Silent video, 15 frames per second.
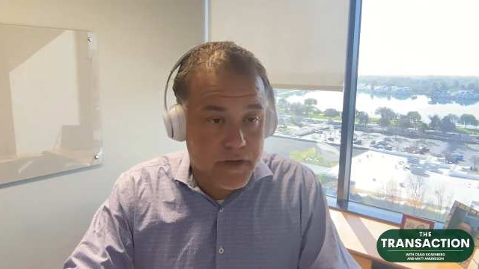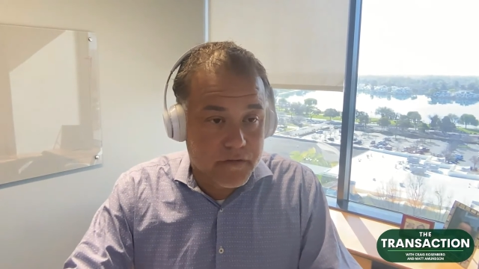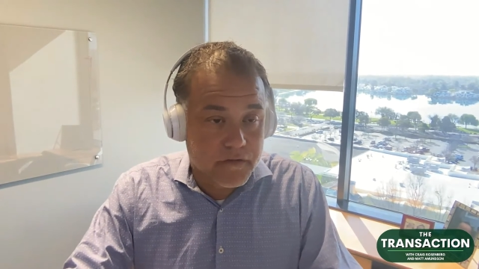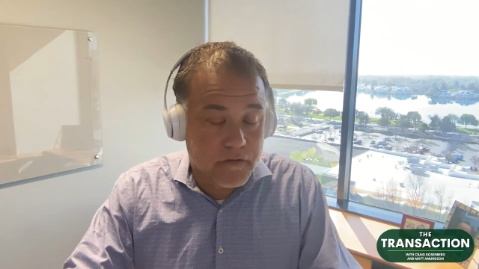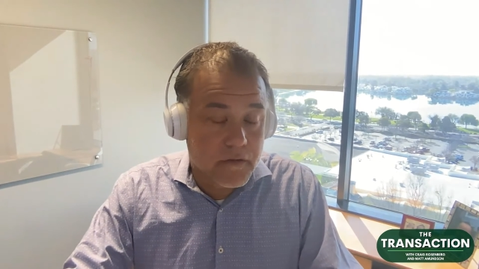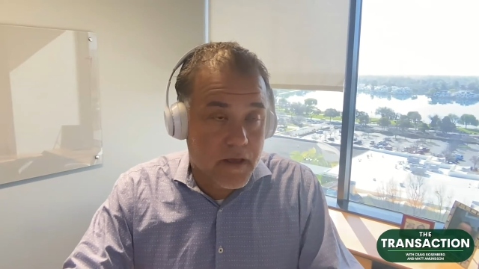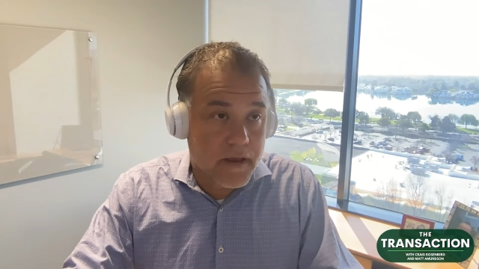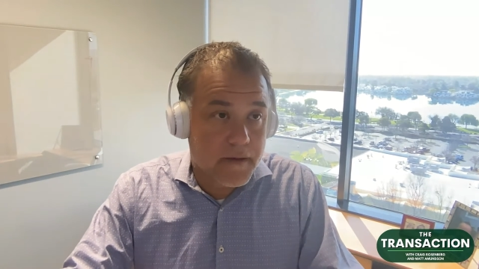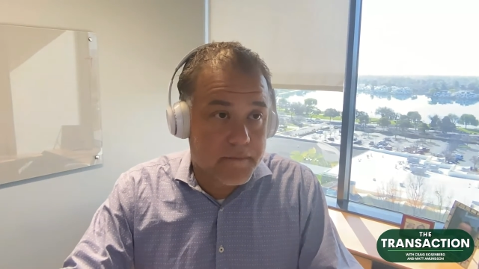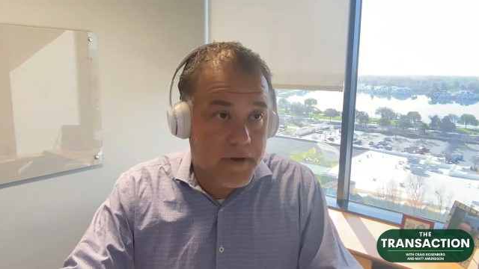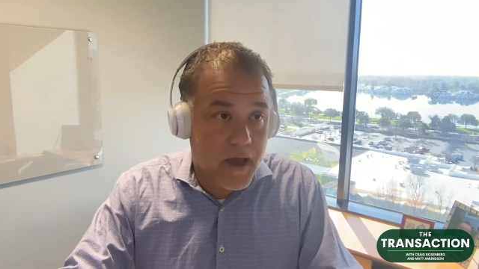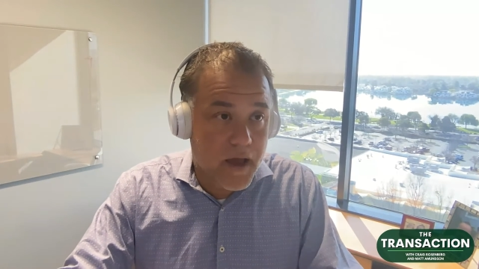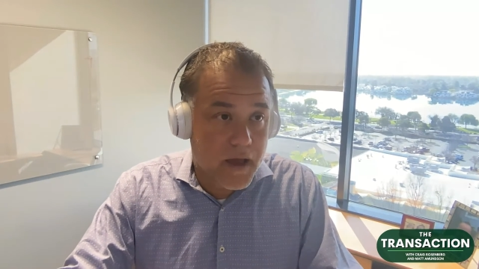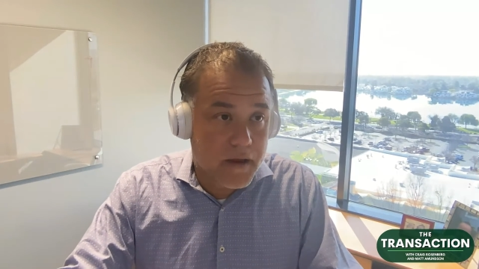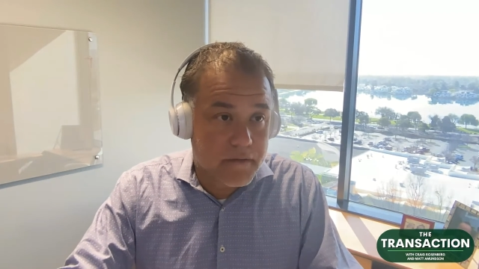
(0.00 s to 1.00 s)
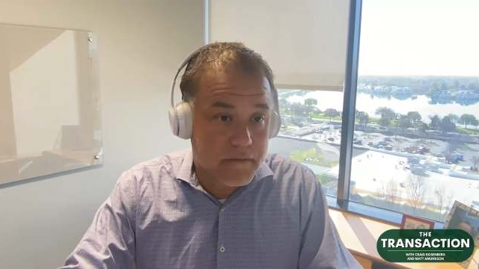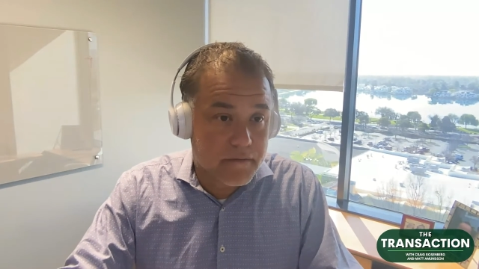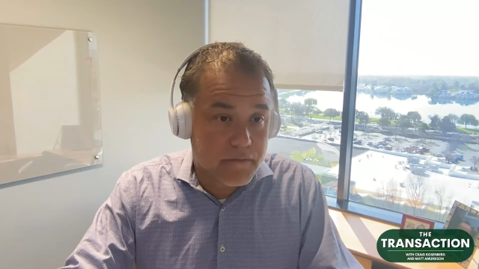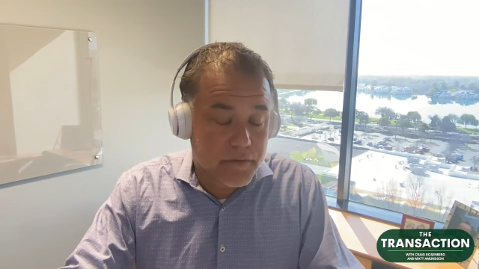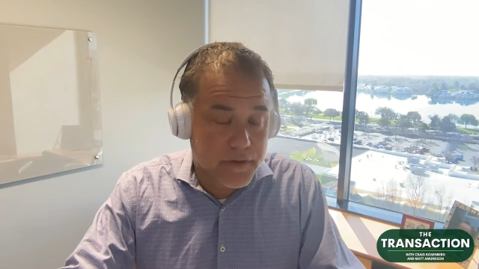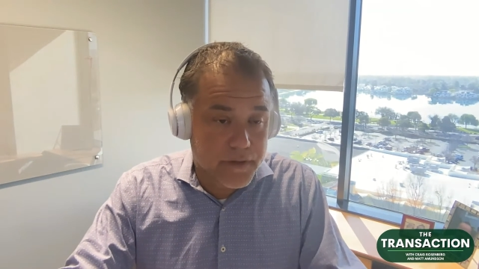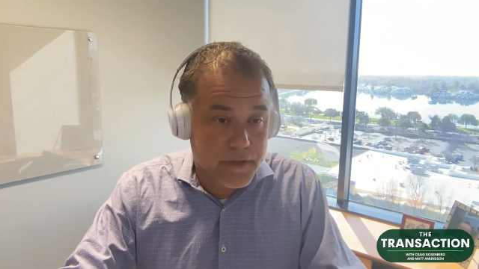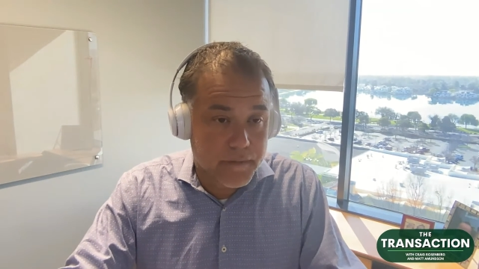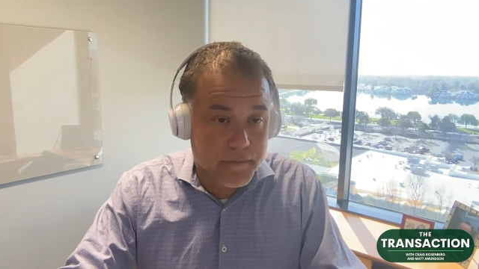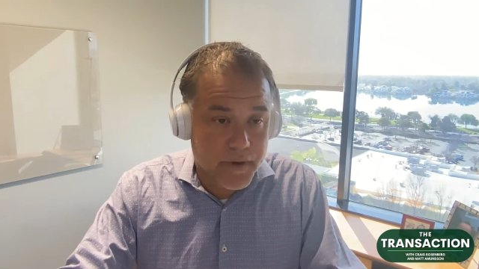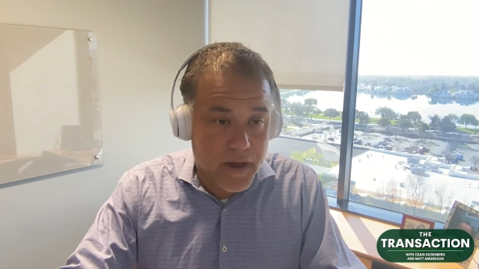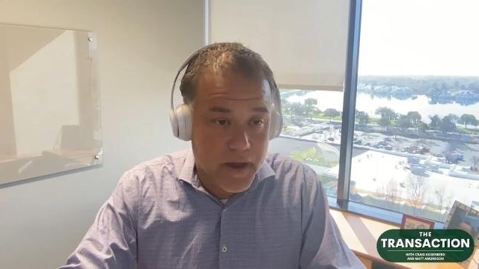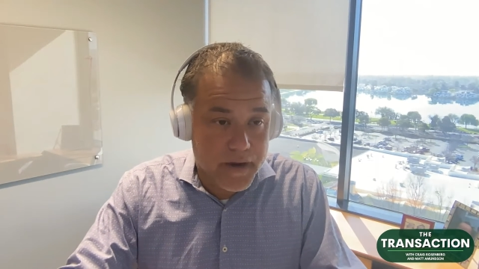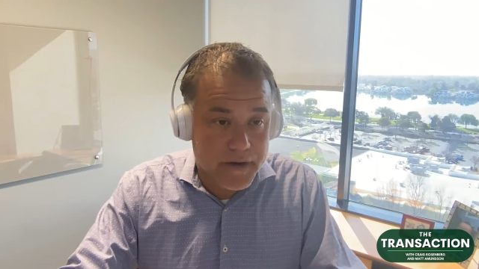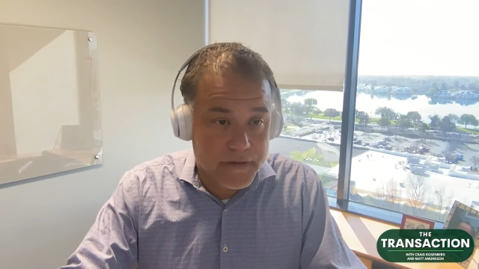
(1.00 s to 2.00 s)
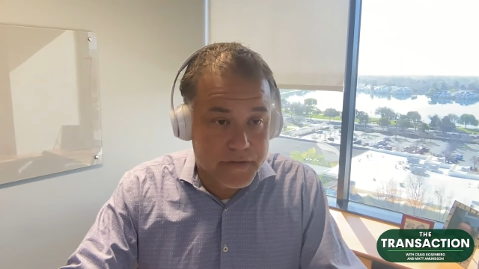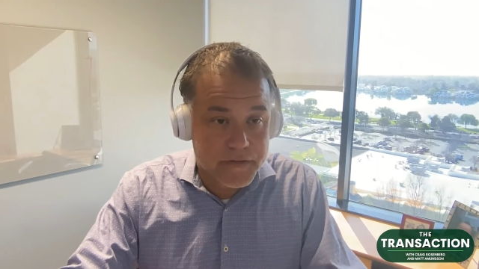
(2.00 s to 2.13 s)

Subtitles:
So like, I'm not really a buyer.